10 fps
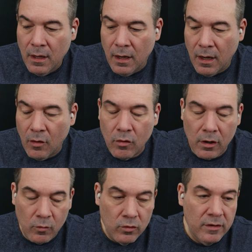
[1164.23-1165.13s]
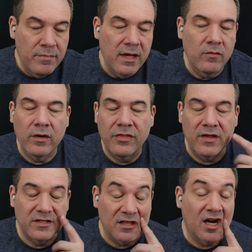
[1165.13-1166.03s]
Or would be with
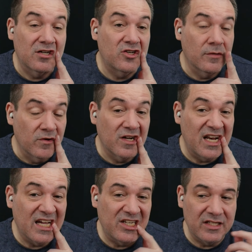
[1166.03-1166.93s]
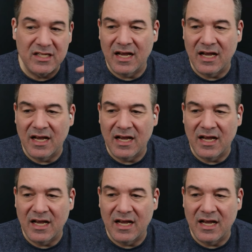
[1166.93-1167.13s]
this large number of connections.